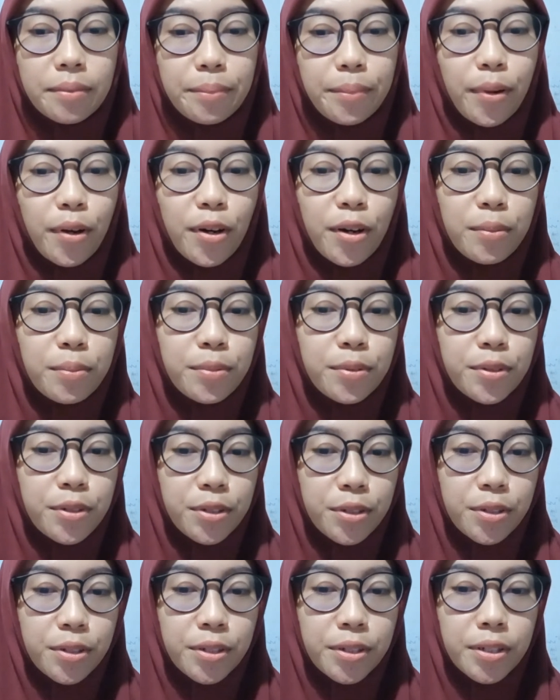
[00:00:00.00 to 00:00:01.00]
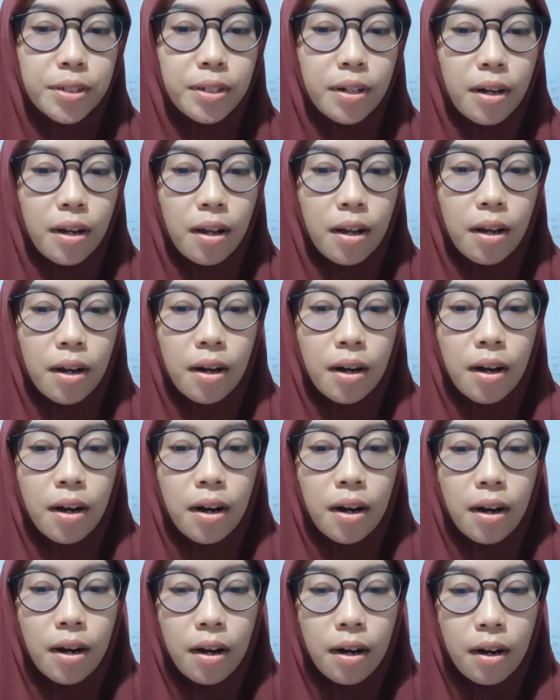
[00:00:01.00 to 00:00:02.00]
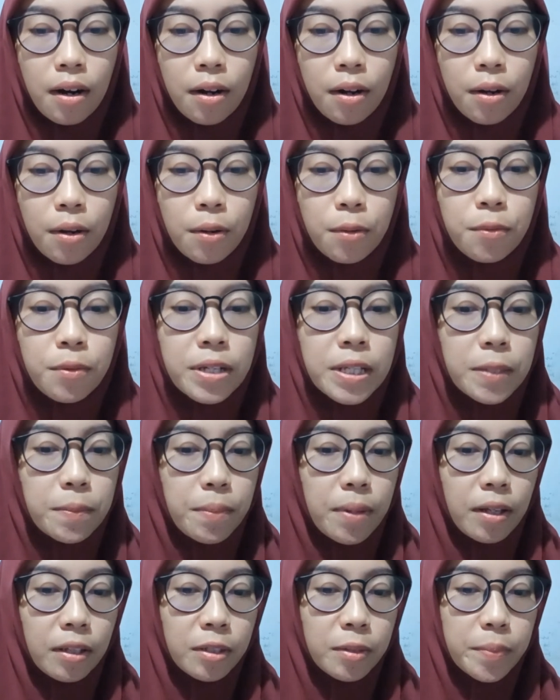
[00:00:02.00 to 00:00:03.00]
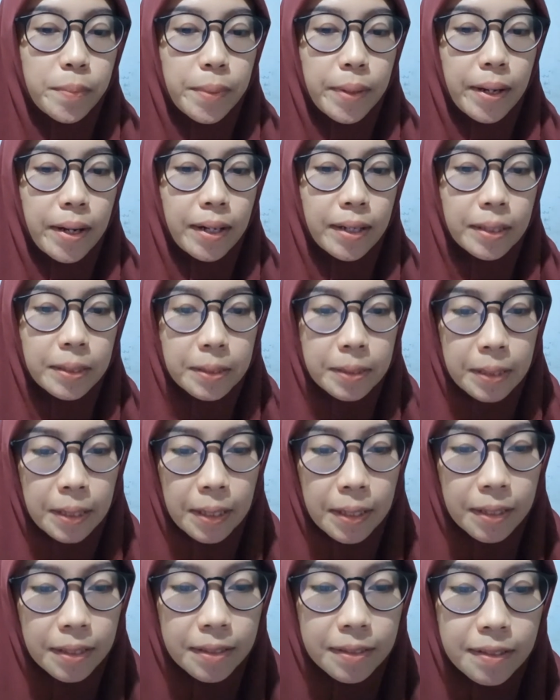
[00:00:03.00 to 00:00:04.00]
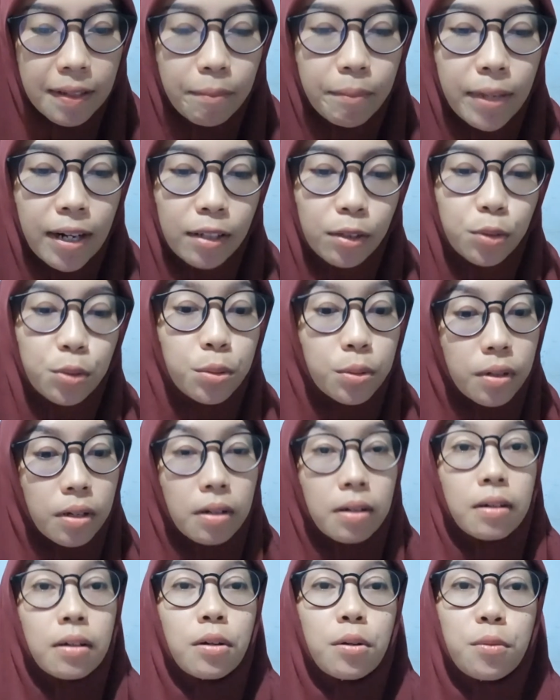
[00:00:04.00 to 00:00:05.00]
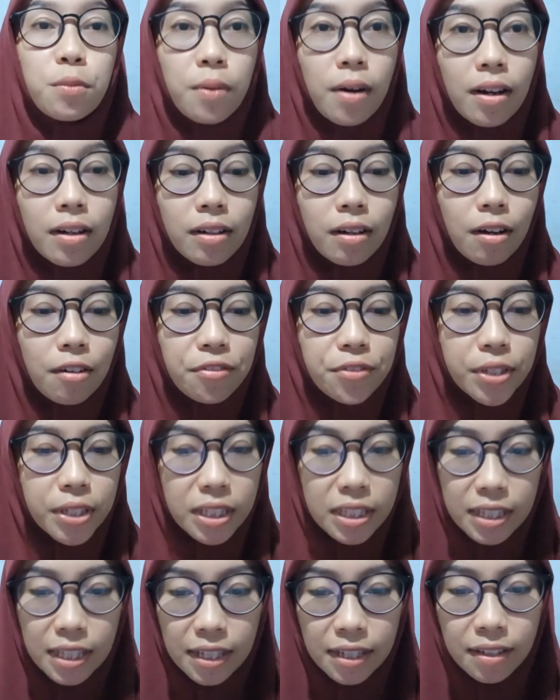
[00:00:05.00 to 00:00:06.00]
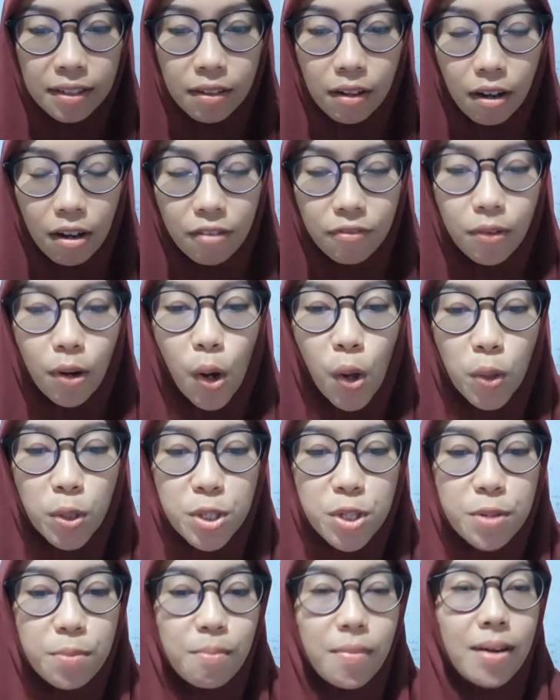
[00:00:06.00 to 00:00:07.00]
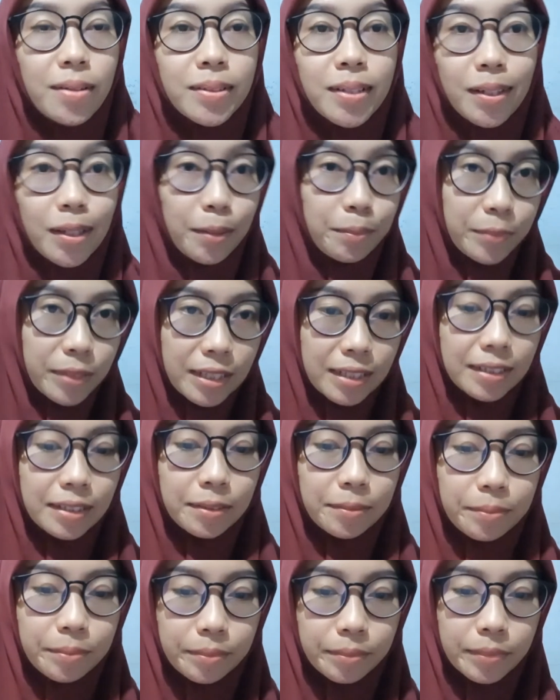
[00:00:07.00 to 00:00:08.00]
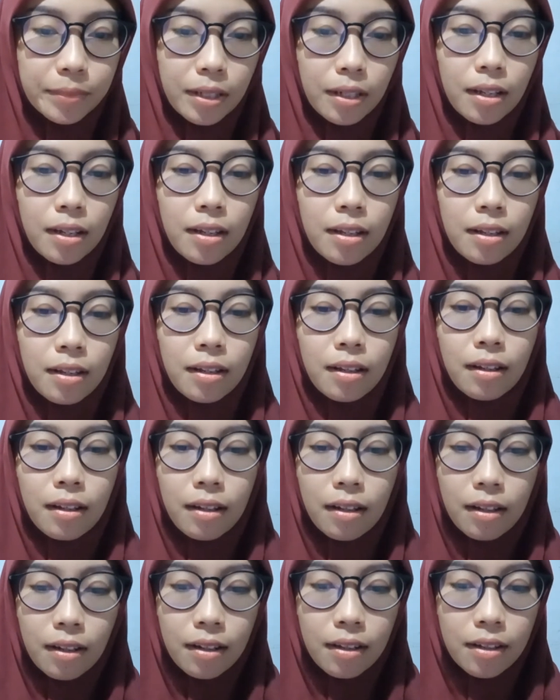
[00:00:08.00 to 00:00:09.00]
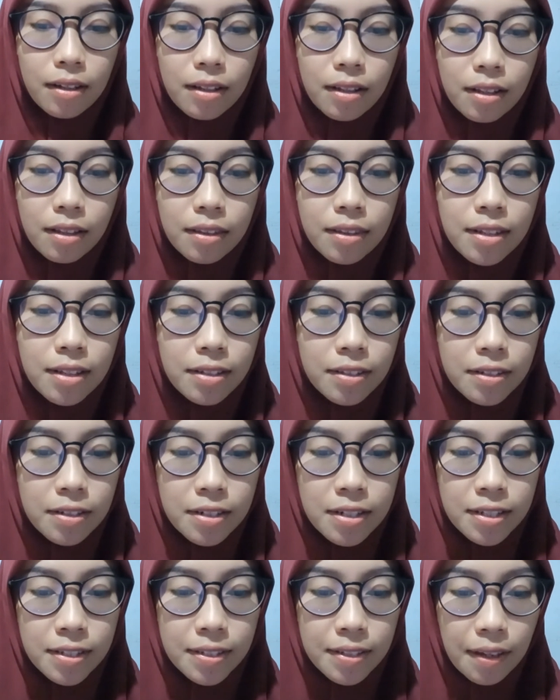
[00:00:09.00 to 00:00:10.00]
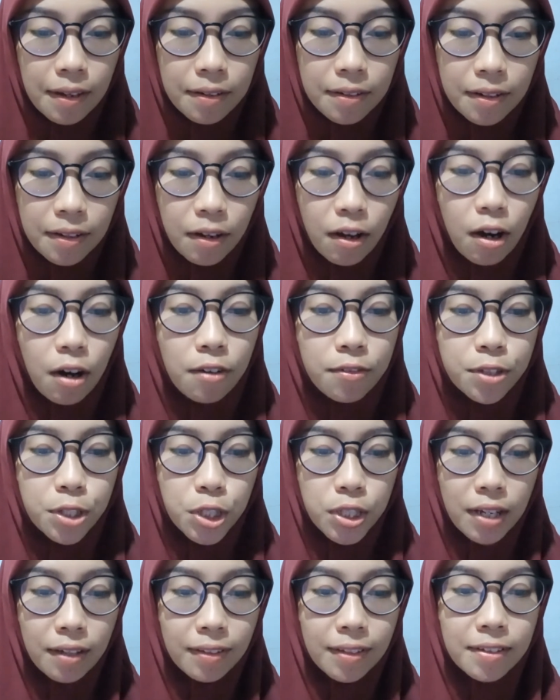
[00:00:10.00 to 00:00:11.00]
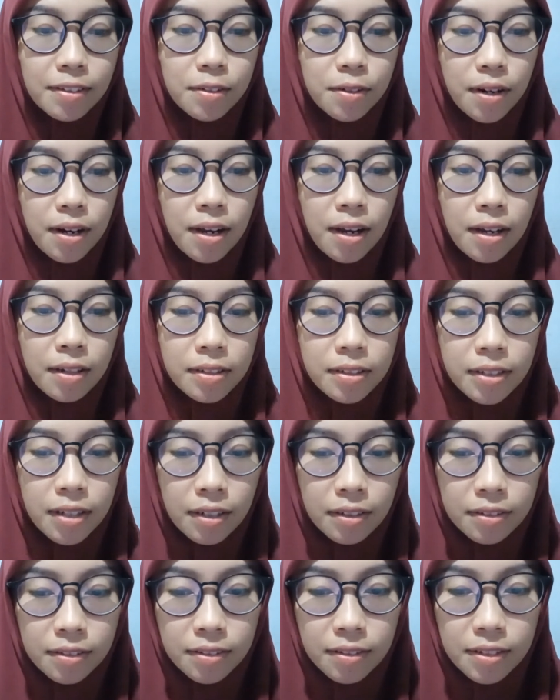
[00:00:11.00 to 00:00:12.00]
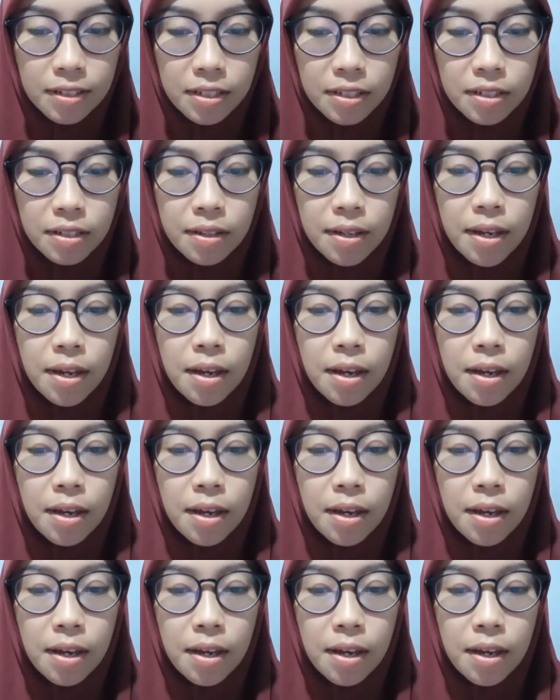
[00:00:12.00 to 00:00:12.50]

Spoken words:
Borobudur was built by King Samaratunga, one of the king of old Mataram Kingdom, the descendant of Sailendra dynasty.